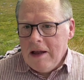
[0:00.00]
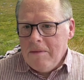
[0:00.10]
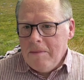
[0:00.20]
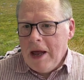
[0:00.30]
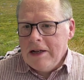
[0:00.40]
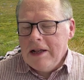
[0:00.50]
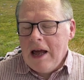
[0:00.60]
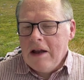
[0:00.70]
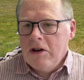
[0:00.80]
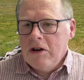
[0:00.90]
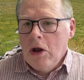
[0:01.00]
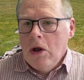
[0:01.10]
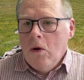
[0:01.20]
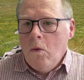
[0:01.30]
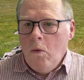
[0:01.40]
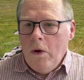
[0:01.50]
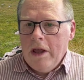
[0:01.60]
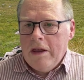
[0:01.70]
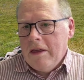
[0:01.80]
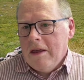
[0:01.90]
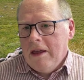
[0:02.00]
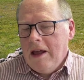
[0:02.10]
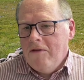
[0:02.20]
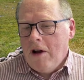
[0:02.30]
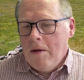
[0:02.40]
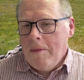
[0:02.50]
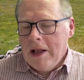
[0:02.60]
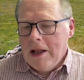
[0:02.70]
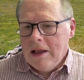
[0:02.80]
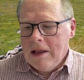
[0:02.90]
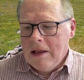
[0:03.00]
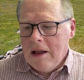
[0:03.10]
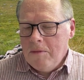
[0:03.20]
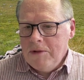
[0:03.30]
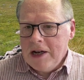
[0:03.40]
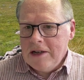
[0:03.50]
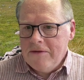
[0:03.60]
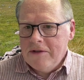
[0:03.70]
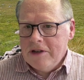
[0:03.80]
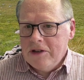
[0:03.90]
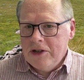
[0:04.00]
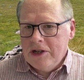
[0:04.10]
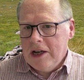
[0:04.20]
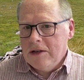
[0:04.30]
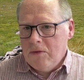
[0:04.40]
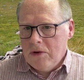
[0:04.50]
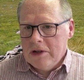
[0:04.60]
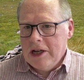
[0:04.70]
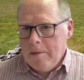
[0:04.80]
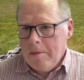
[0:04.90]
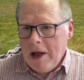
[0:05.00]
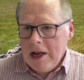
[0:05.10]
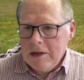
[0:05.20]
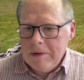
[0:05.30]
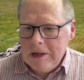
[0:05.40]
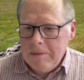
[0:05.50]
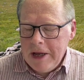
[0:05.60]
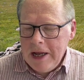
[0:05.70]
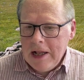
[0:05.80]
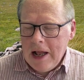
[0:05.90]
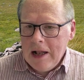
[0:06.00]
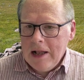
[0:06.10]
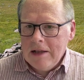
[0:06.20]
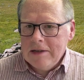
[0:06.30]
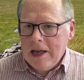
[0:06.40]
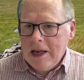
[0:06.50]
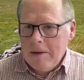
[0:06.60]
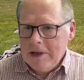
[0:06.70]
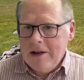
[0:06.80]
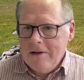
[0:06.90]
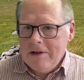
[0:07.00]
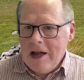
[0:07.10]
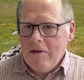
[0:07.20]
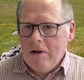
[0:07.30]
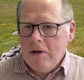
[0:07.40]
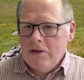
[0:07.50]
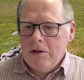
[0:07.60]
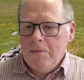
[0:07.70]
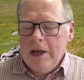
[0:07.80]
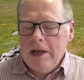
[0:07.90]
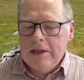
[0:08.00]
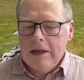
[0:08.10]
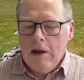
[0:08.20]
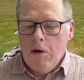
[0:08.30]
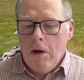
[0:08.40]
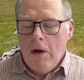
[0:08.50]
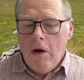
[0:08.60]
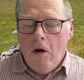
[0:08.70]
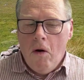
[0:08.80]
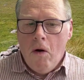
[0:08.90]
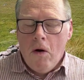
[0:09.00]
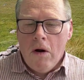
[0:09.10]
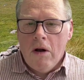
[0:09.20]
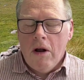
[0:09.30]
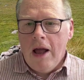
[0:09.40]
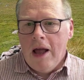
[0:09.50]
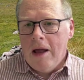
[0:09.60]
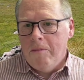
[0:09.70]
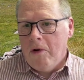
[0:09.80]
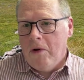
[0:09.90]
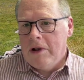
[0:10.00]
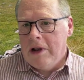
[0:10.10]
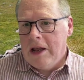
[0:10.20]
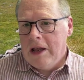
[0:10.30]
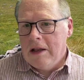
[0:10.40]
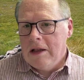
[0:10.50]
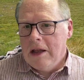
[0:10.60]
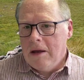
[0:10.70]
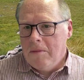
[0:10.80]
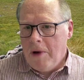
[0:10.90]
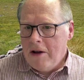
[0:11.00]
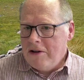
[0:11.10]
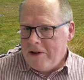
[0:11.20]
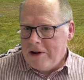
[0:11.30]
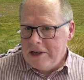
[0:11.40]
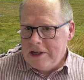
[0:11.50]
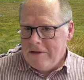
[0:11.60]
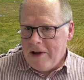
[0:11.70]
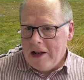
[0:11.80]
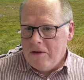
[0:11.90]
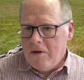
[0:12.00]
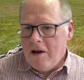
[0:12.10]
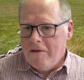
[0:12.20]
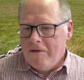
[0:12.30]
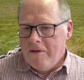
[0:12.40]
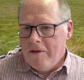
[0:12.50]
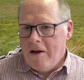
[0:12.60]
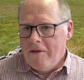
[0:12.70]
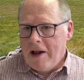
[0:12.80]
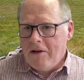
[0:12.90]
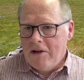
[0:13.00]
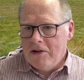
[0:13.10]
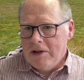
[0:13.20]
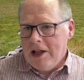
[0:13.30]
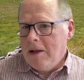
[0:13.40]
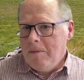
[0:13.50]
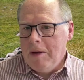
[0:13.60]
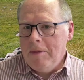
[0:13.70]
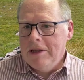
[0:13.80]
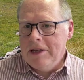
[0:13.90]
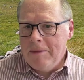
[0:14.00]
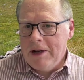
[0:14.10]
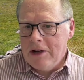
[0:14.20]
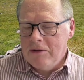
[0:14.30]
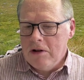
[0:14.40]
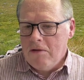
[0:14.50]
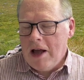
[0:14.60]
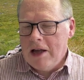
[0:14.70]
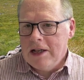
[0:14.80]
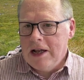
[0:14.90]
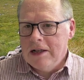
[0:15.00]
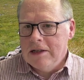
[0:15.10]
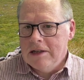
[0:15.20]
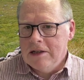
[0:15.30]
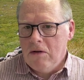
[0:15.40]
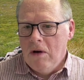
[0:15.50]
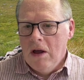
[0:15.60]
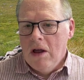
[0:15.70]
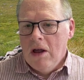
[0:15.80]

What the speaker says: embedding that with environmental objectives such as water table management in peatland landscapes, including agricultural peats, or broadening the biodiversity value of agricultural land, maybe in semi-natural grasslands. So